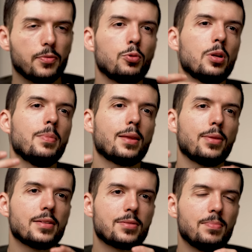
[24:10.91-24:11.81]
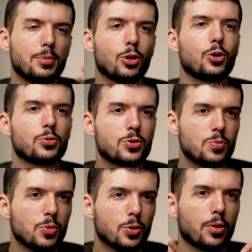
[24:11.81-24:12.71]
but if you want to make things maybe a little
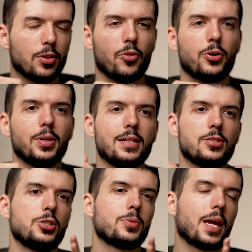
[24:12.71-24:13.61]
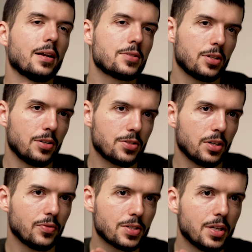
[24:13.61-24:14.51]
smoother, a little easier, you can start
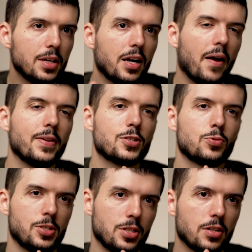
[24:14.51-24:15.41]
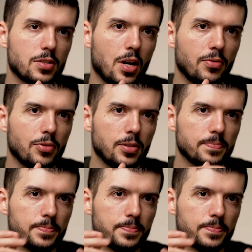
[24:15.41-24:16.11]
service and then switch into software.